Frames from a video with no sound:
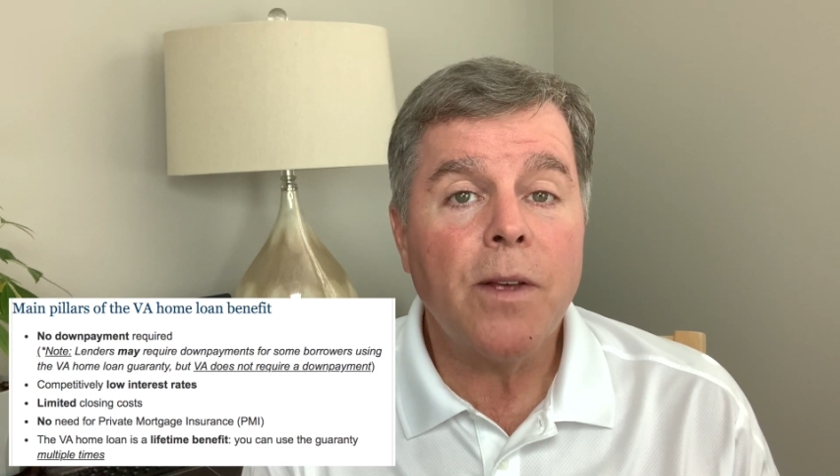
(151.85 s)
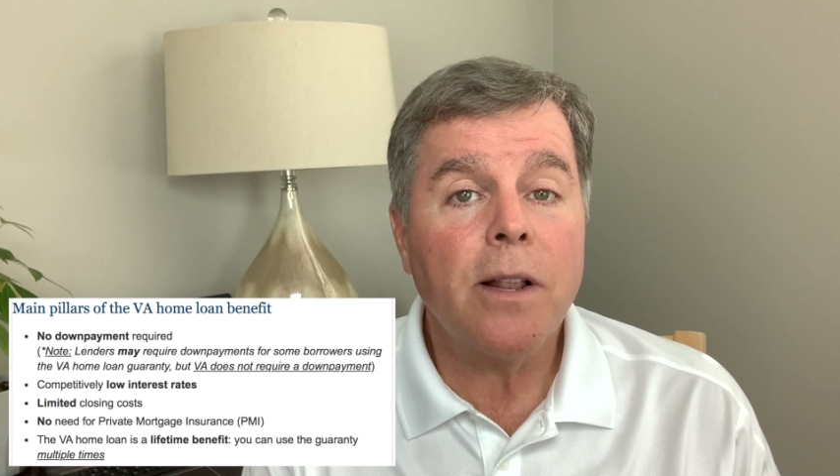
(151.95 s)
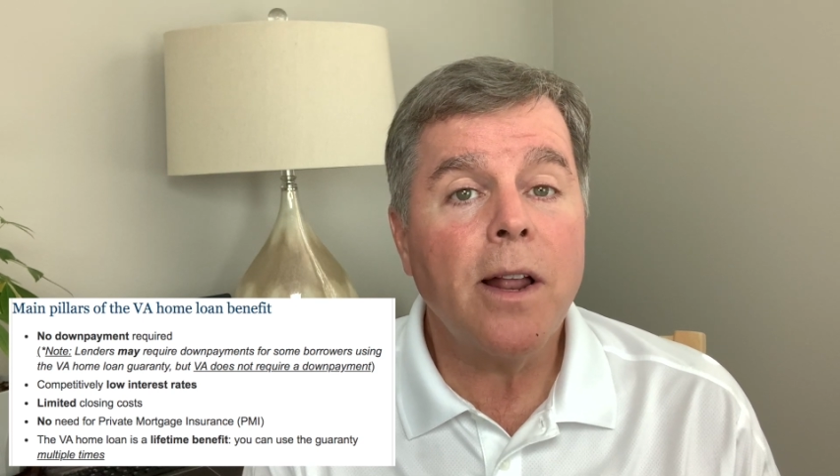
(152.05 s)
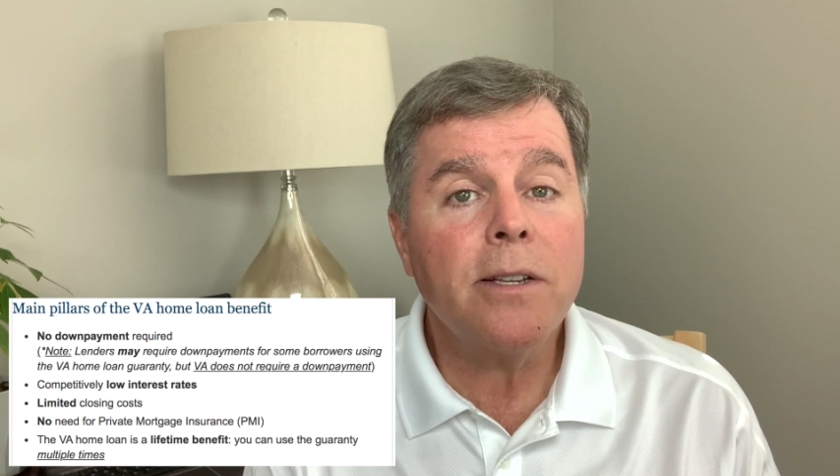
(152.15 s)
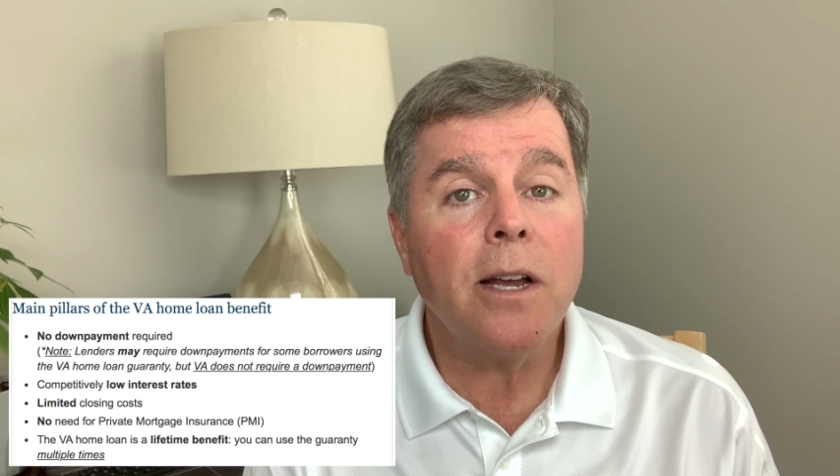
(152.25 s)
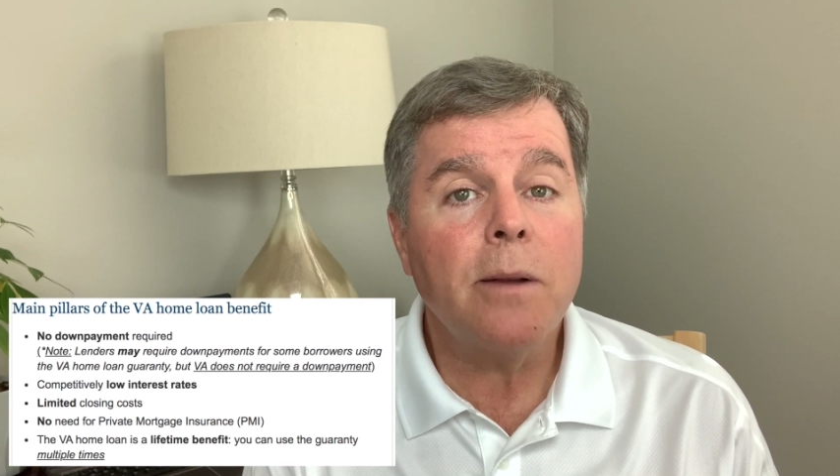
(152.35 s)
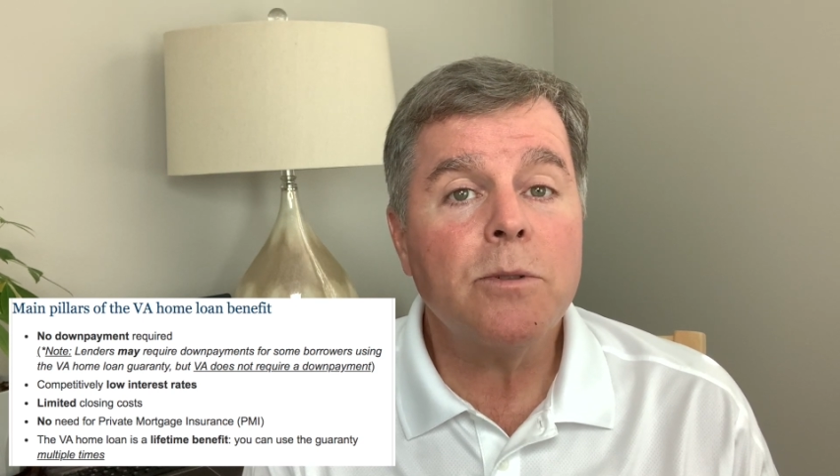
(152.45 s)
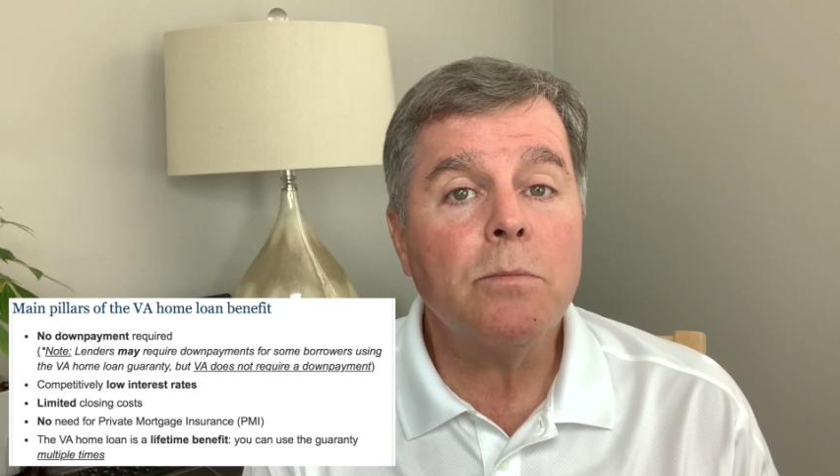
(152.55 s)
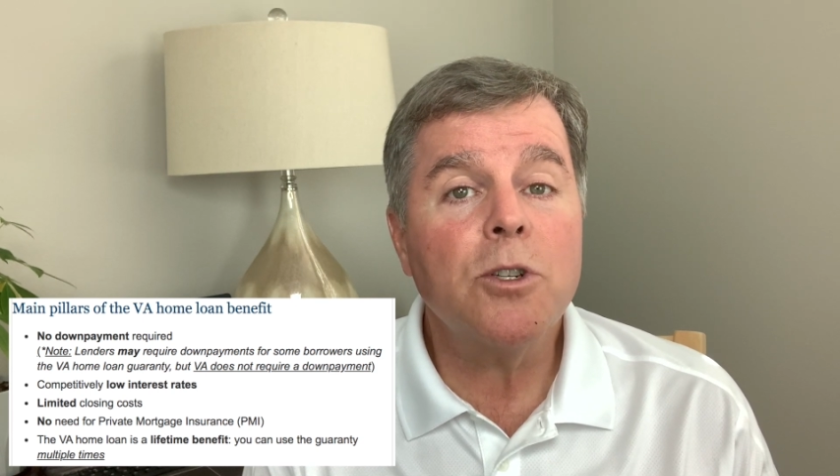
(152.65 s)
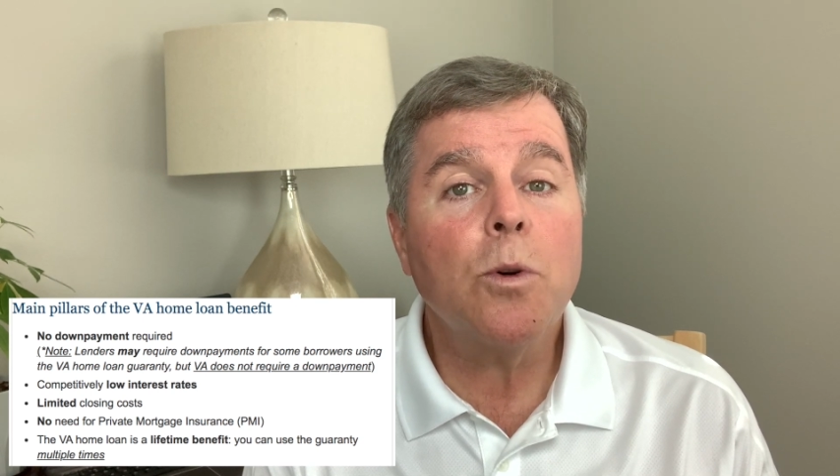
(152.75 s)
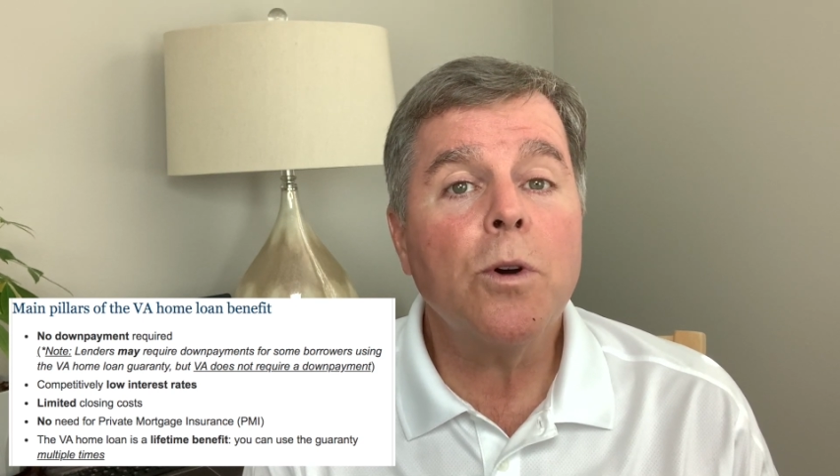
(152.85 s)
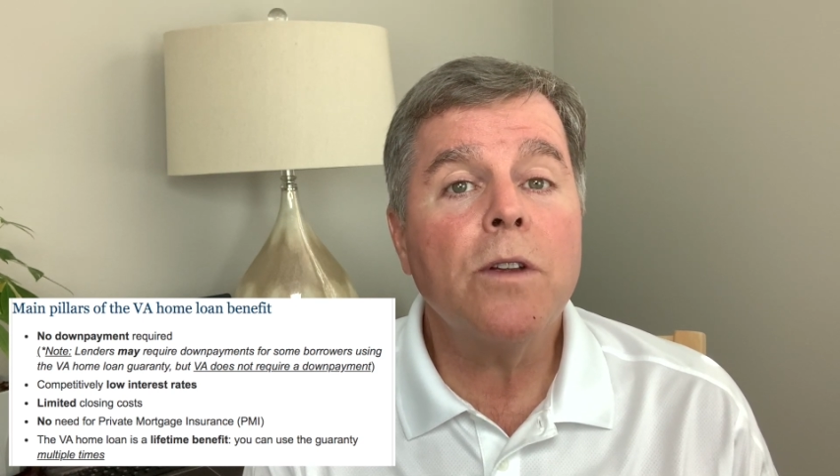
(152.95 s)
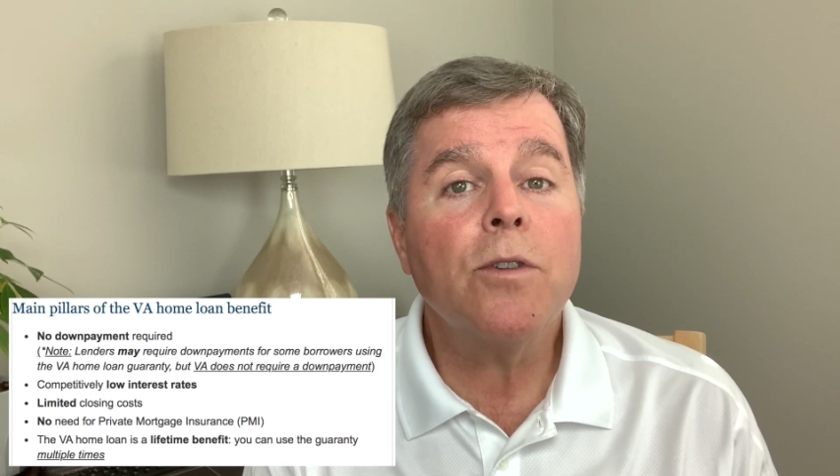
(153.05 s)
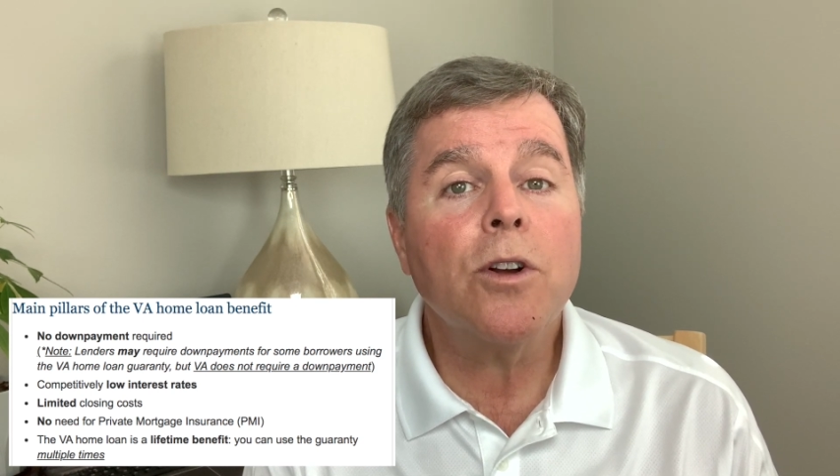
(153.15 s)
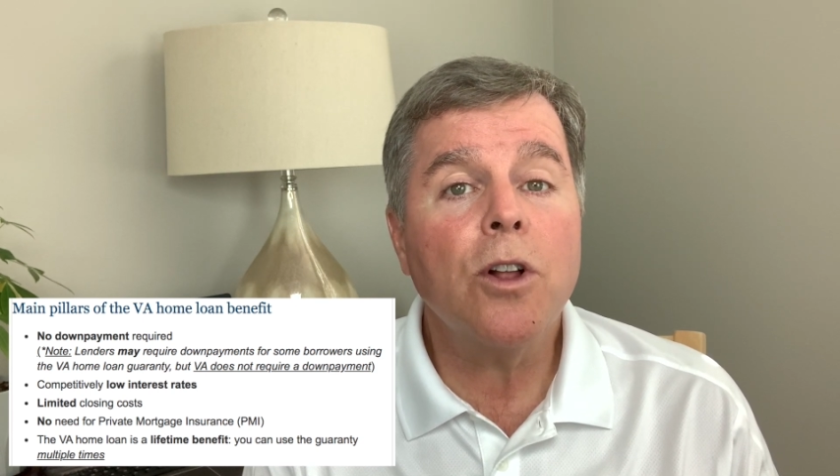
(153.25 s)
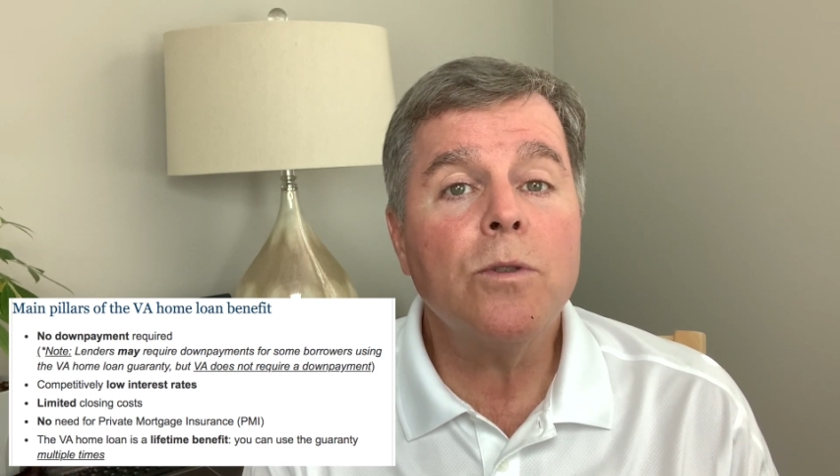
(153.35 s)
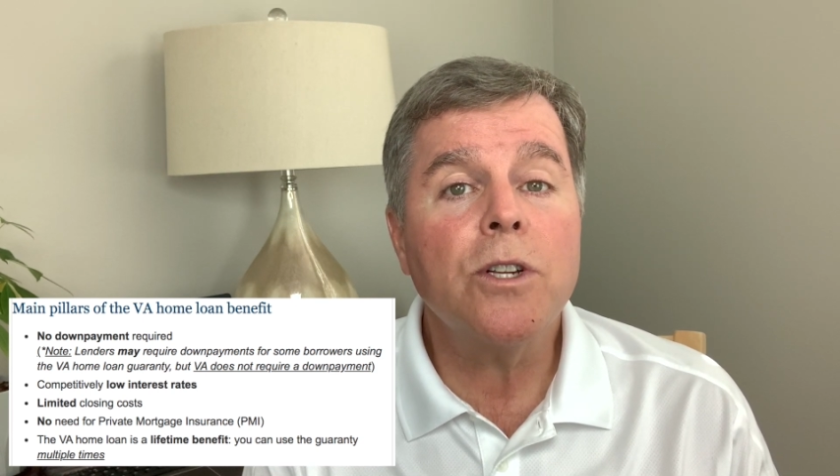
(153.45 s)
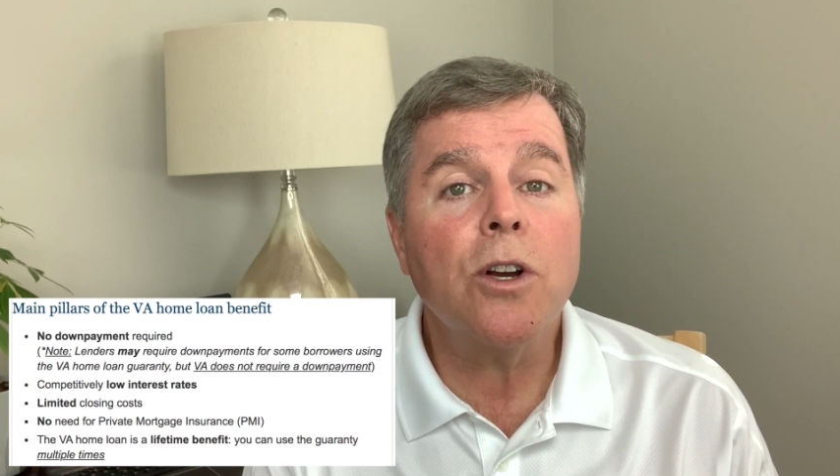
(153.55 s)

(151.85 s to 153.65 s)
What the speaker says: And a lot of times, the majority of your closing